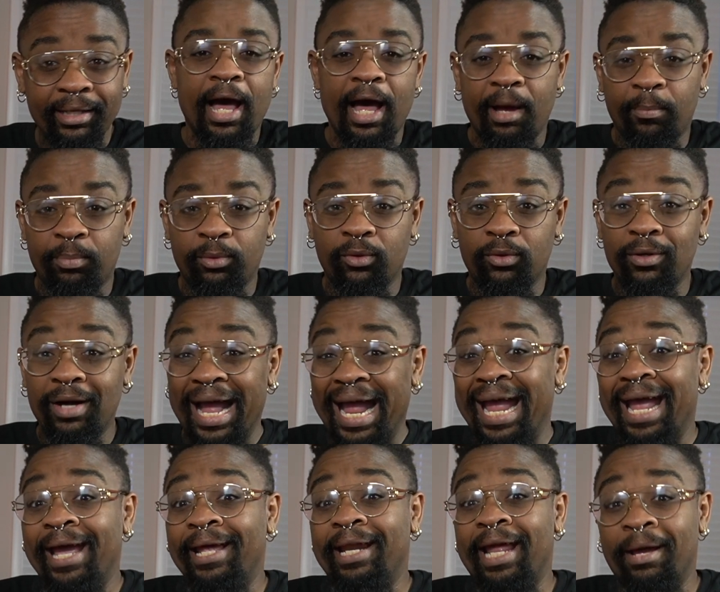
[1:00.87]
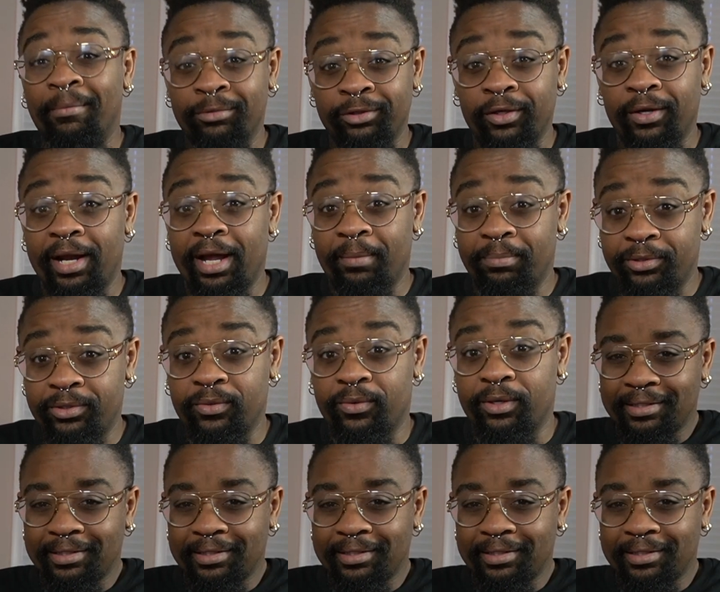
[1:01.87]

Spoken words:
Apple, and Amazon App Store.